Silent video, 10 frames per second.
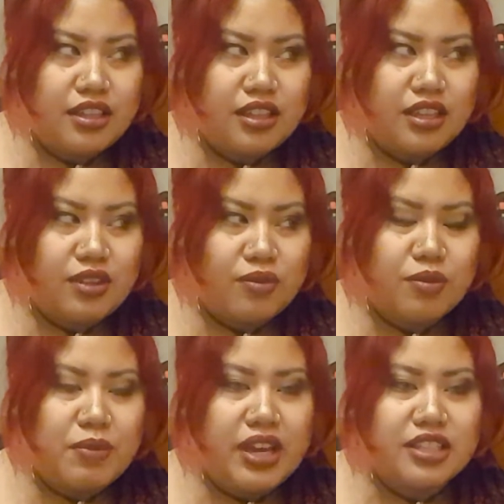it
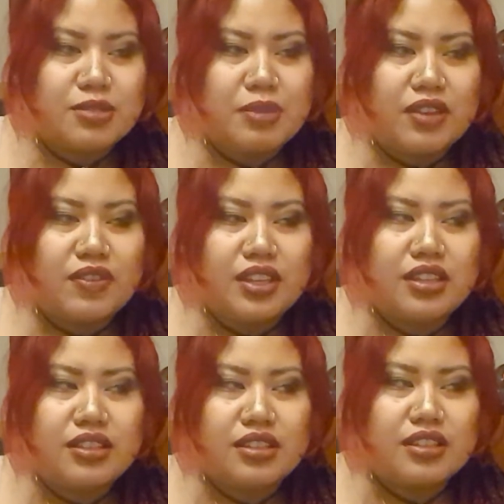reminds me of
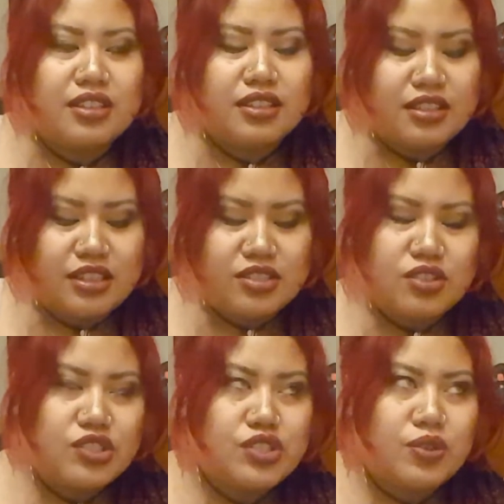it. Because
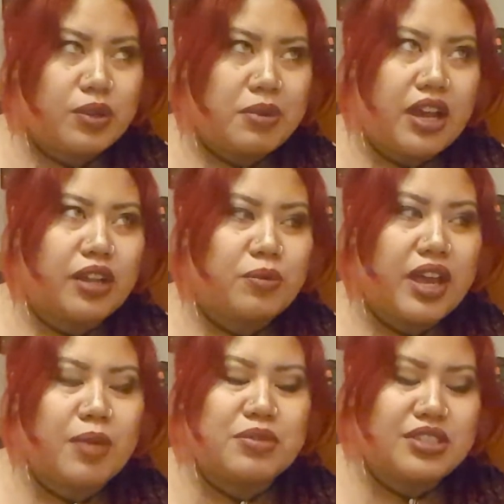there's a story behind what
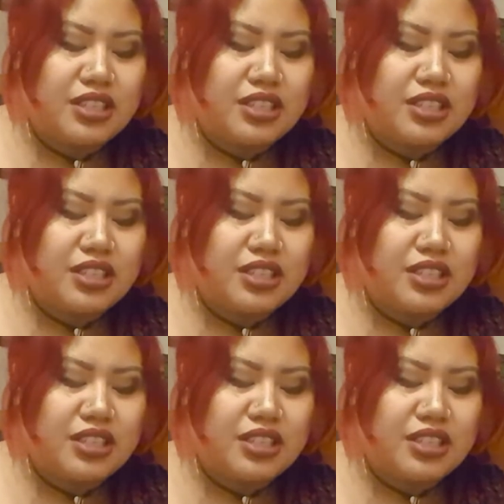happened to